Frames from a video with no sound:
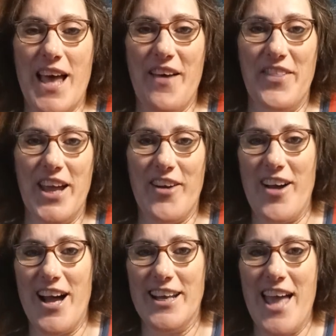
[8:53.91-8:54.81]
out there
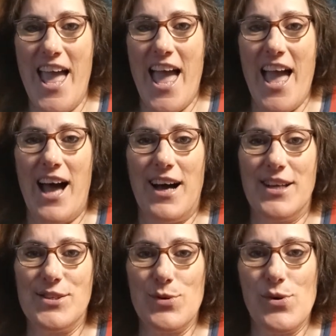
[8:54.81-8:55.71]

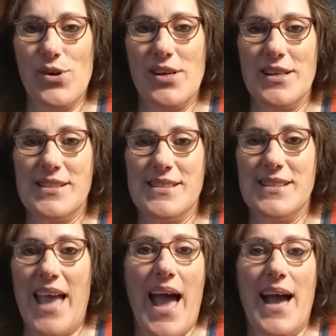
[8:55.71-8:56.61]
on dogs
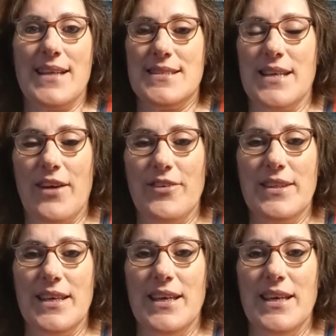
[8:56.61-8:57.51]
and cats and
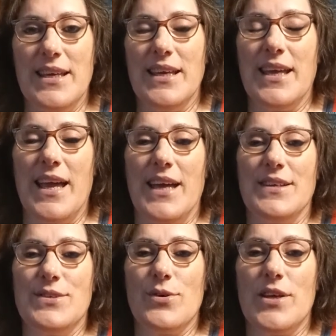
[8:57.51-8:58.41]
everything,
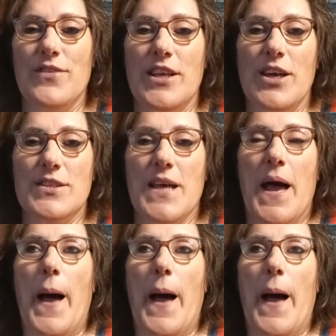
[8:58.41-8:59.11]
and doggy videos,